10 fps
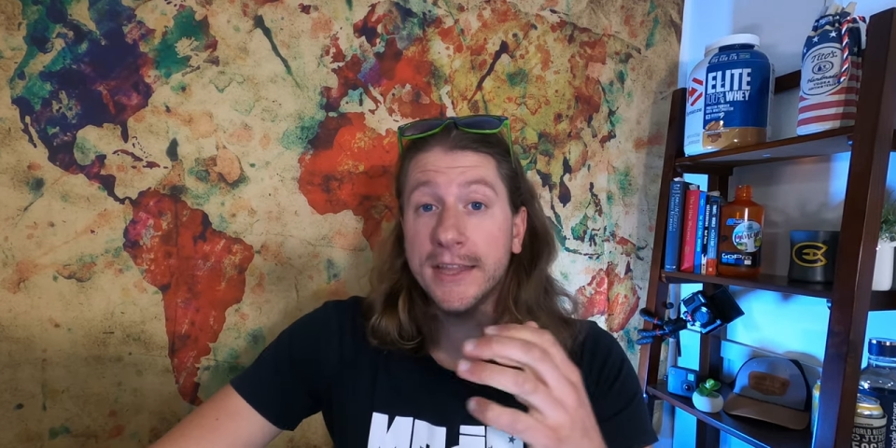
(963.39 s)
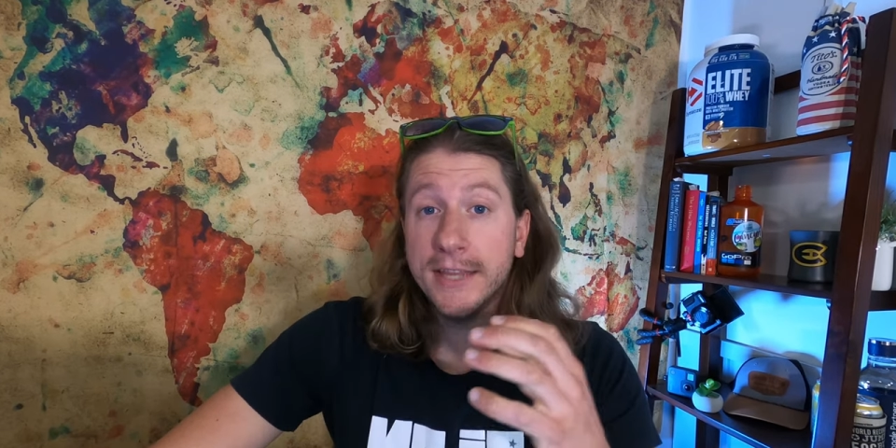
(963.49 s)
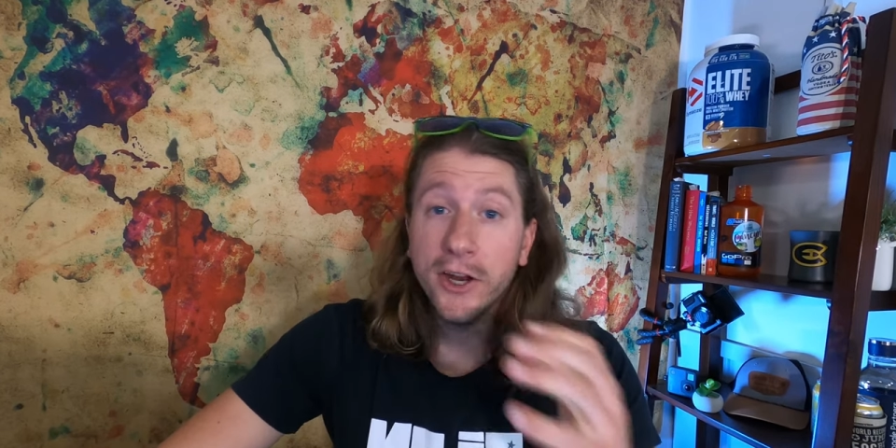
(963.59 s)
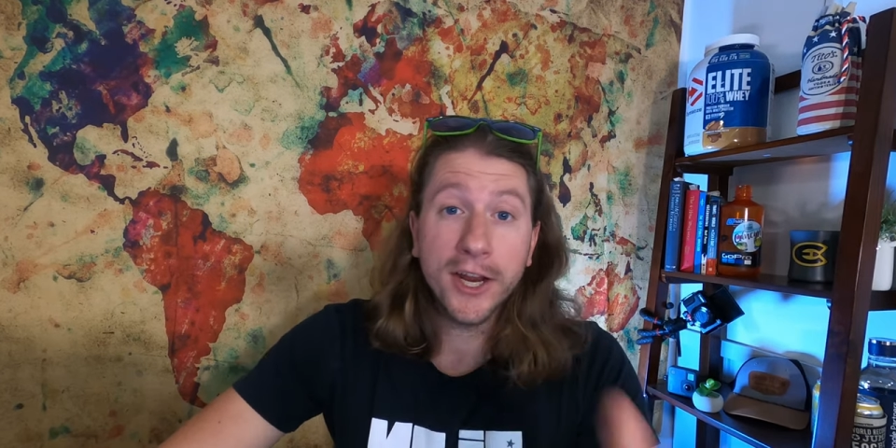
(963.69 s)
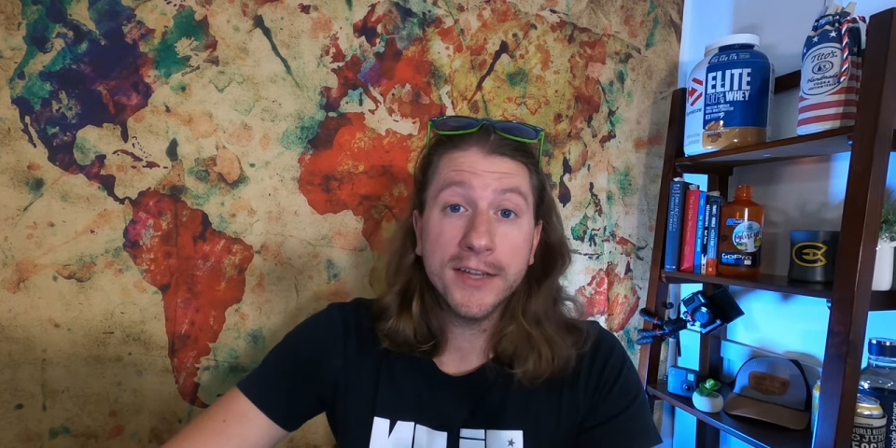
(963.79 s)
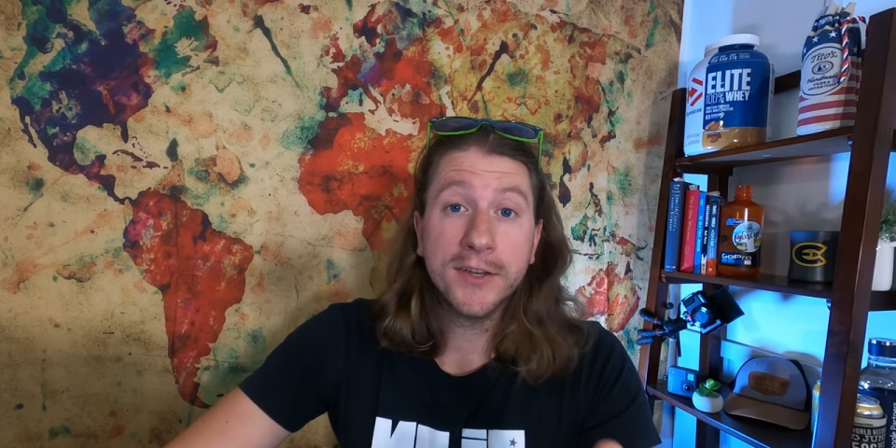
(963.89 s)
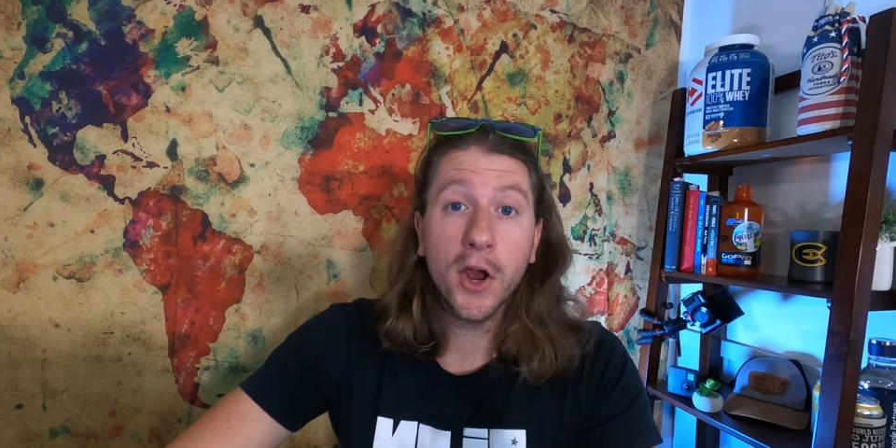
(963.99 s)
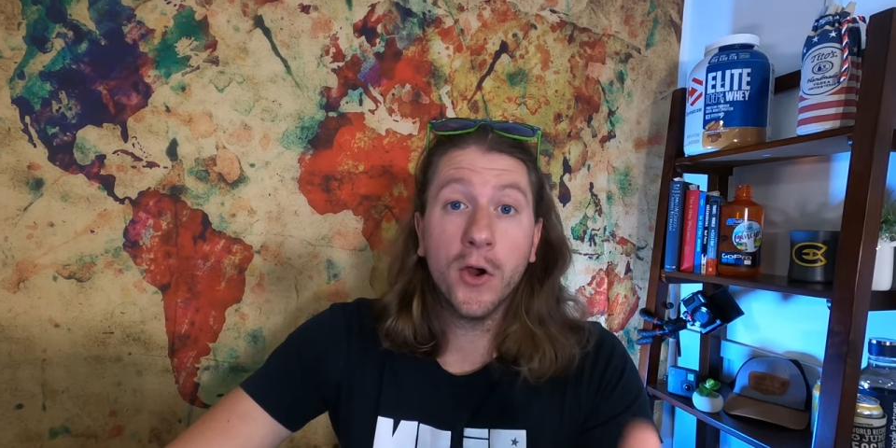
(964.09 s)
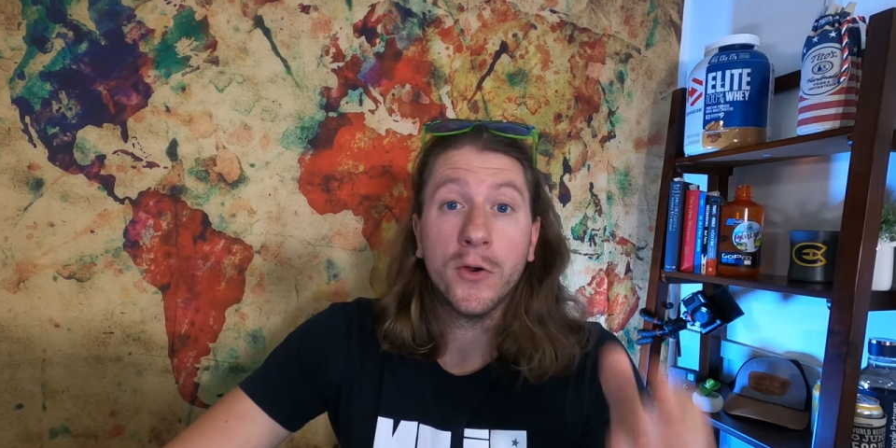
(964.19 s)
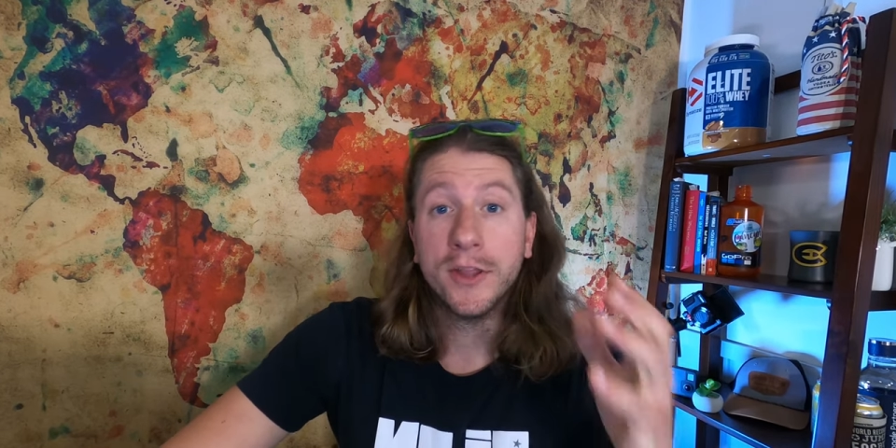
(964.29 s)
There you guys
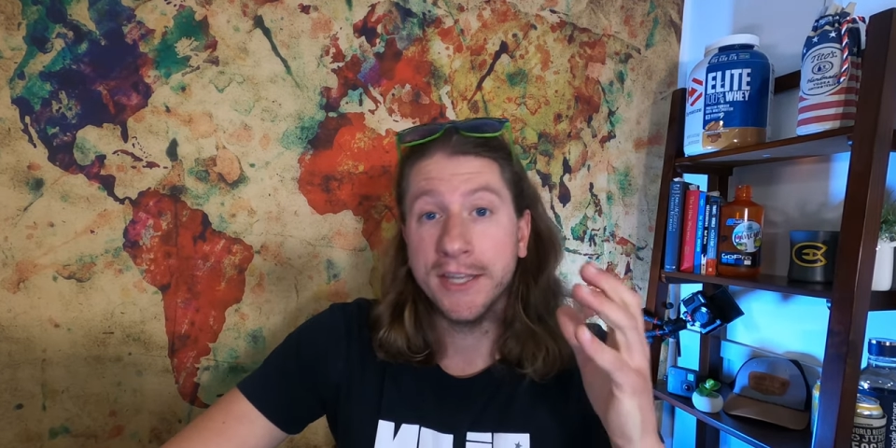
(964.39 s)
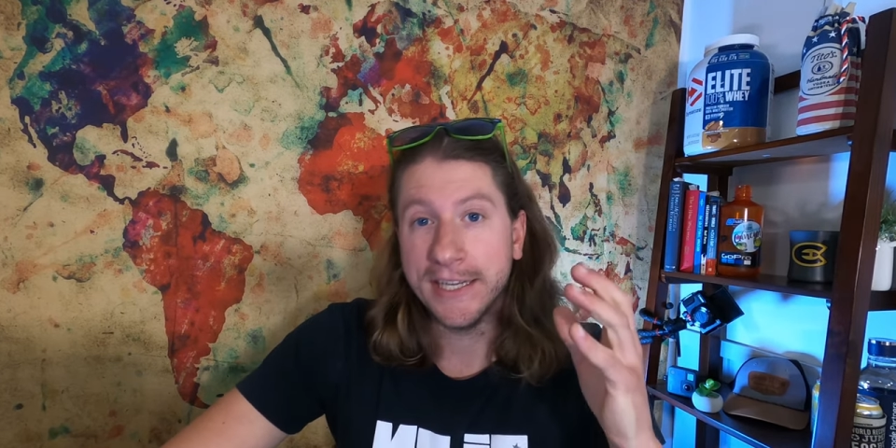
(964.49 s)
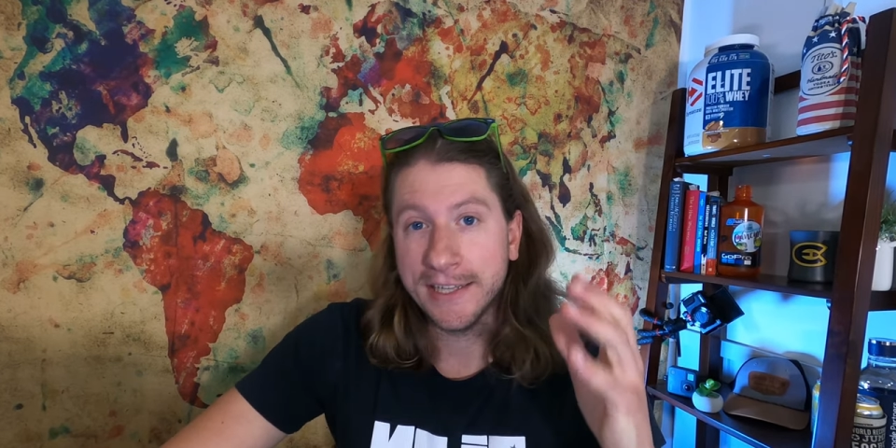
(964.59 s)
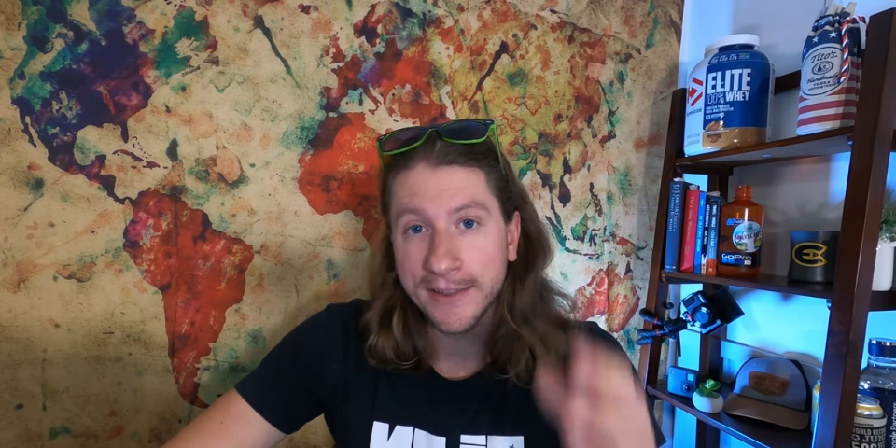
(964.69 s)
go, the